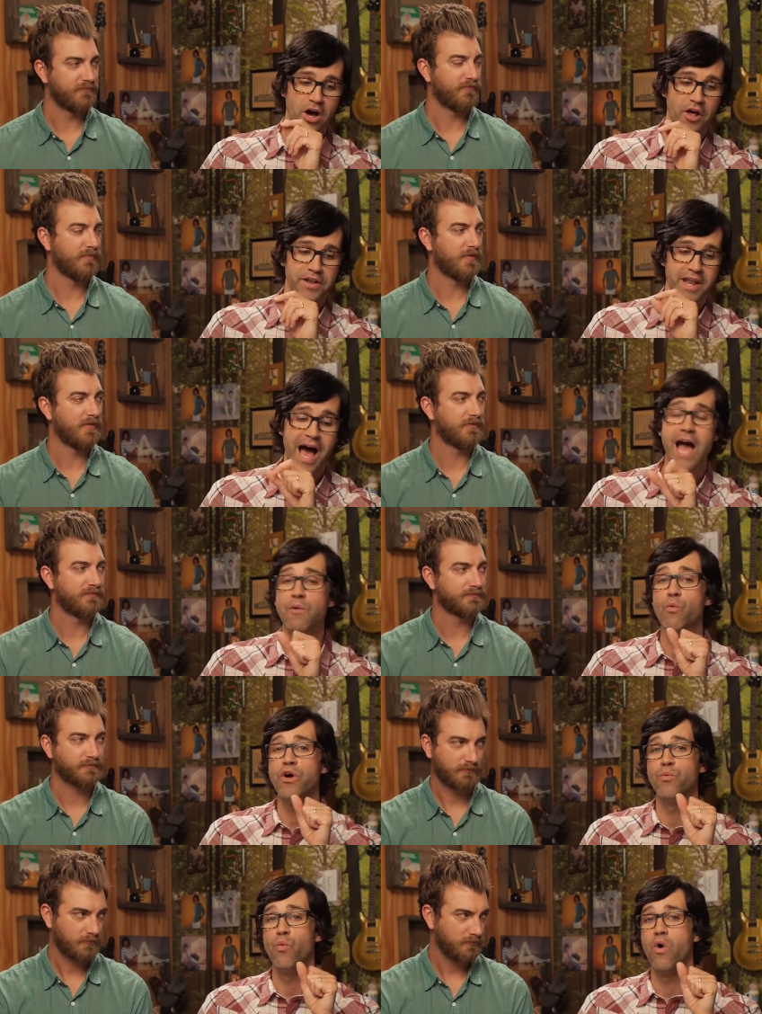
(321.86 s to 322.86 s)
Speaker 1: called
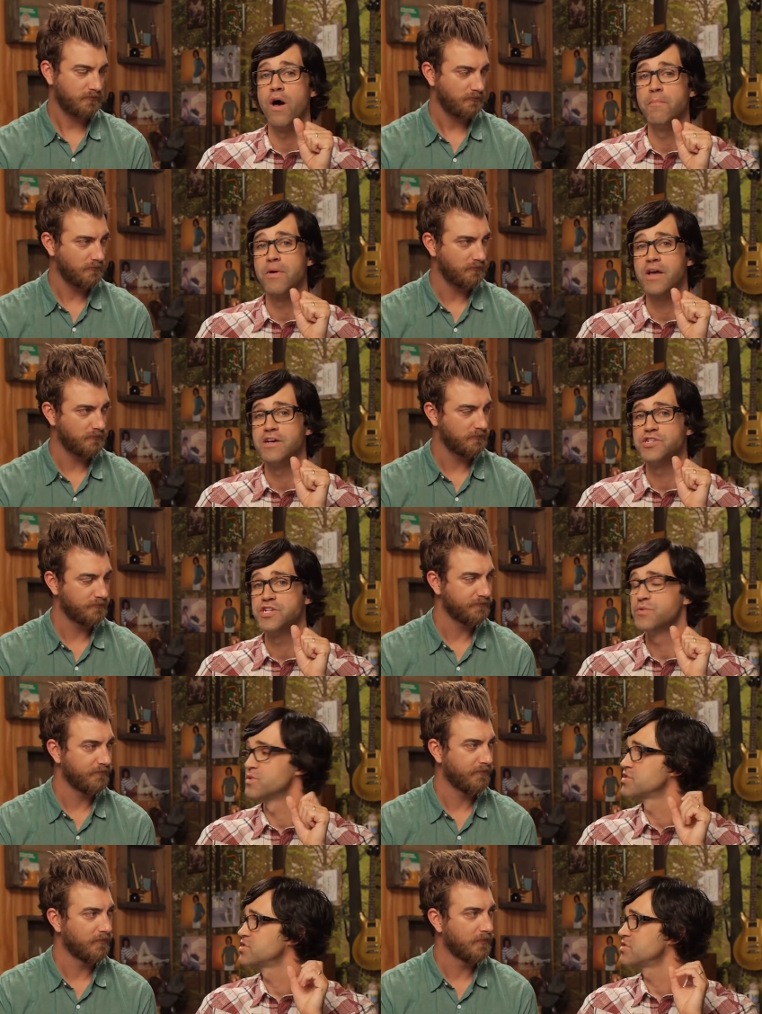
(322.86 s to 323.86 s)
911 because she
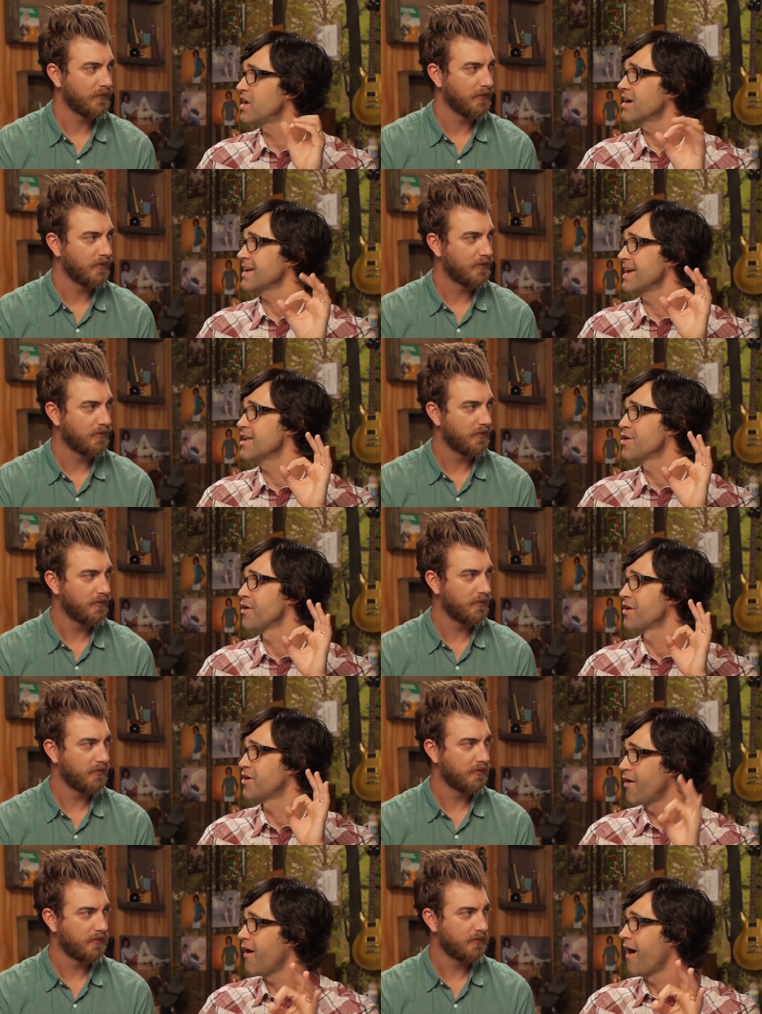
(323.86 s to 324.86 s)
was stuck in her
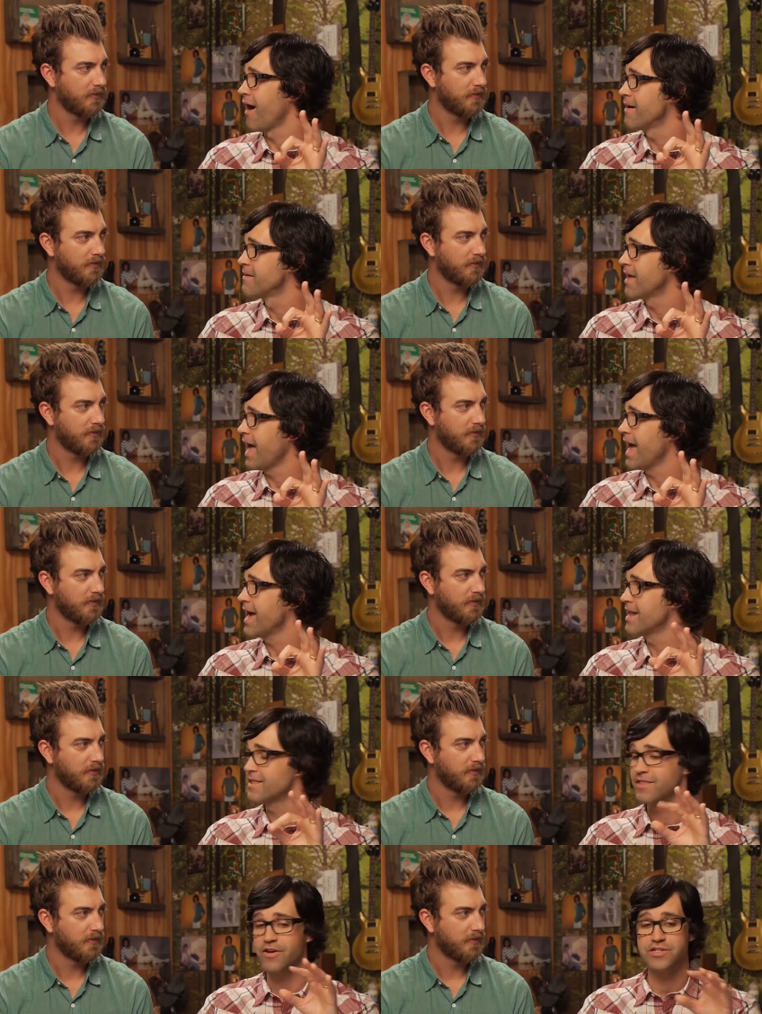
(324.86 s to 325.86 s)
car
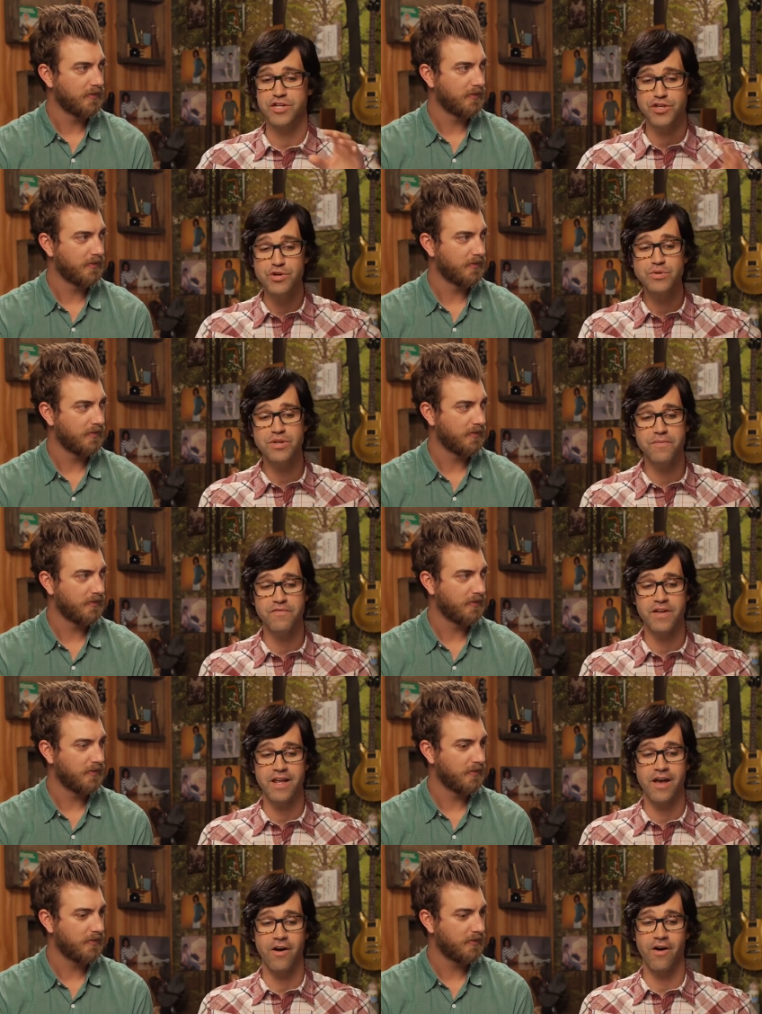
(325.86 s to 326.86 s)
and there's a YouTube
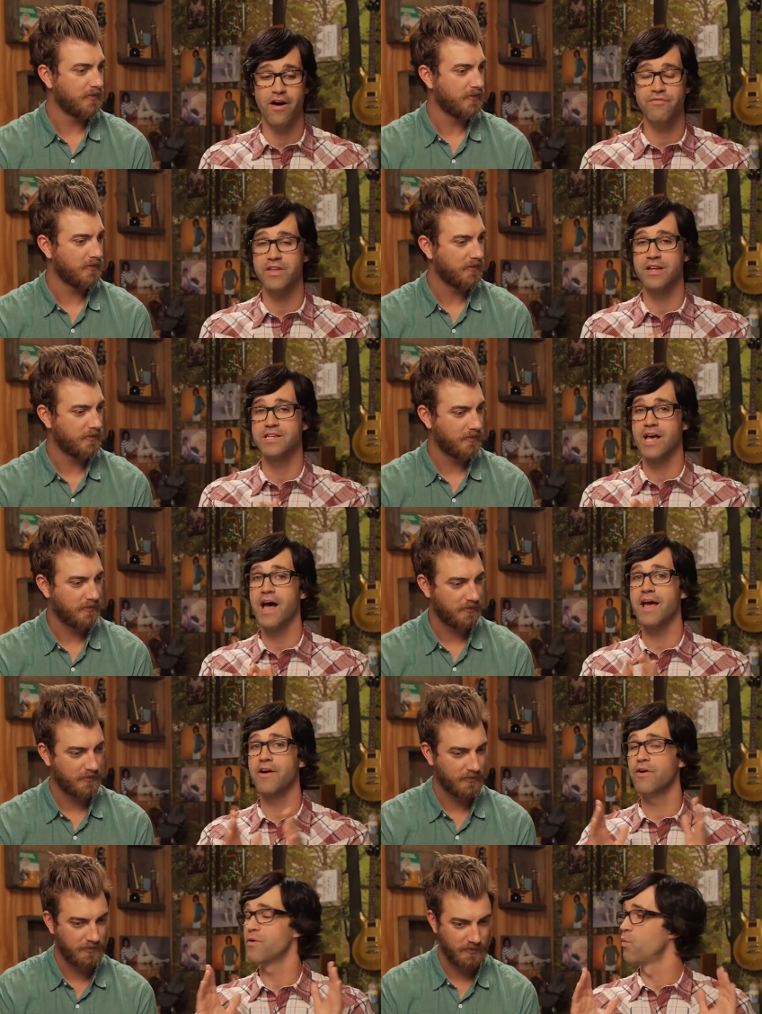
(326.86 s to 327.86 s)
video of the
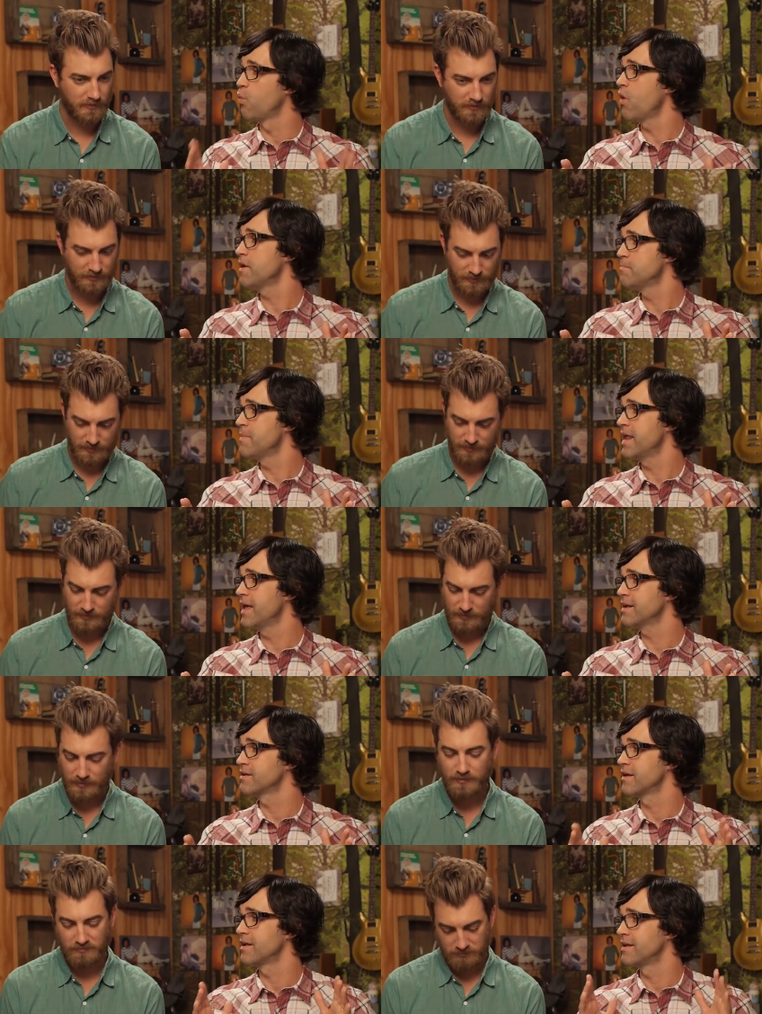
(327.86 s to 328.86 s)
entire one
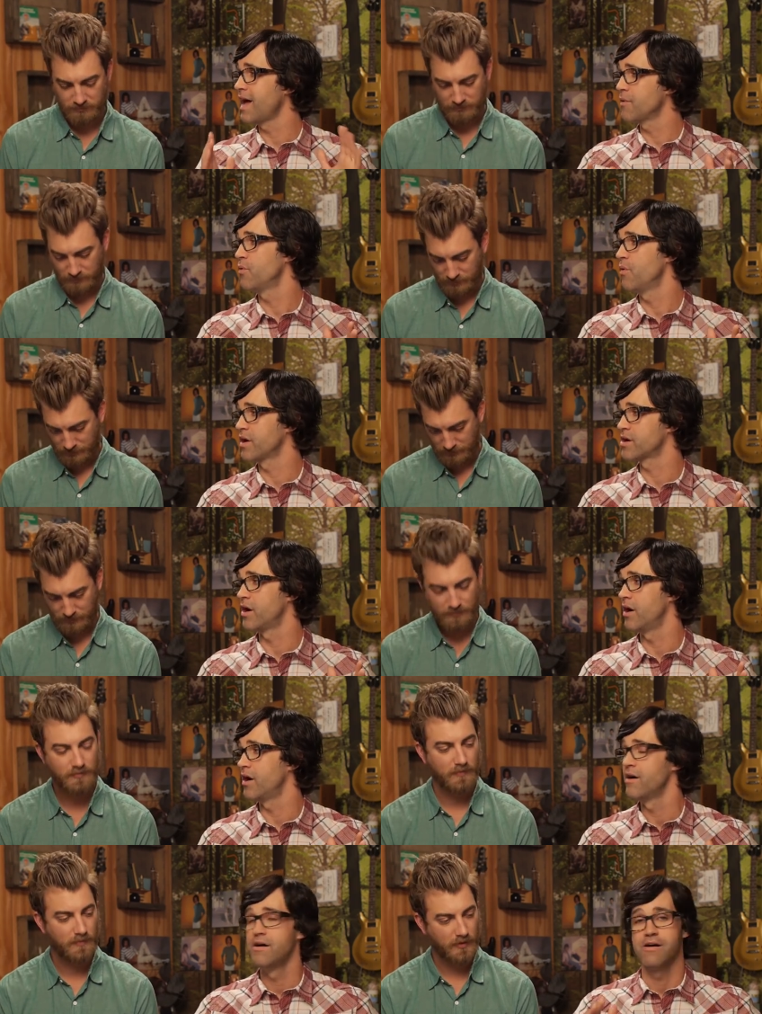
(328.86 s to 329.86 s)
minute 911
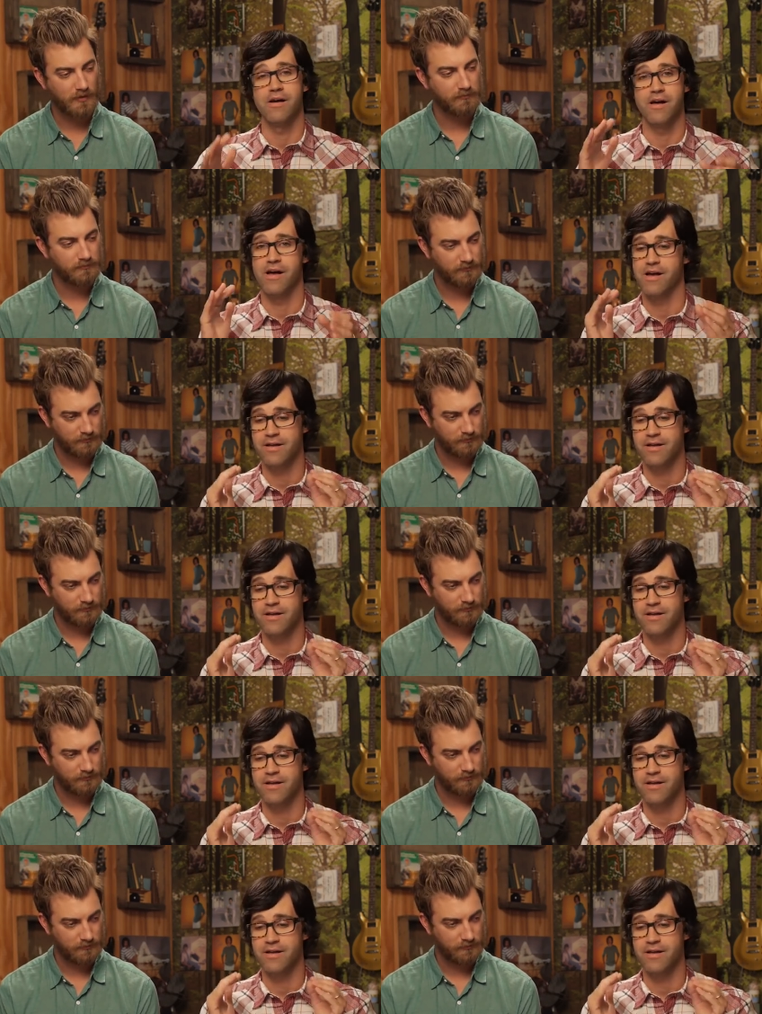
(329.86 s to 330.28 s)
call. Okay.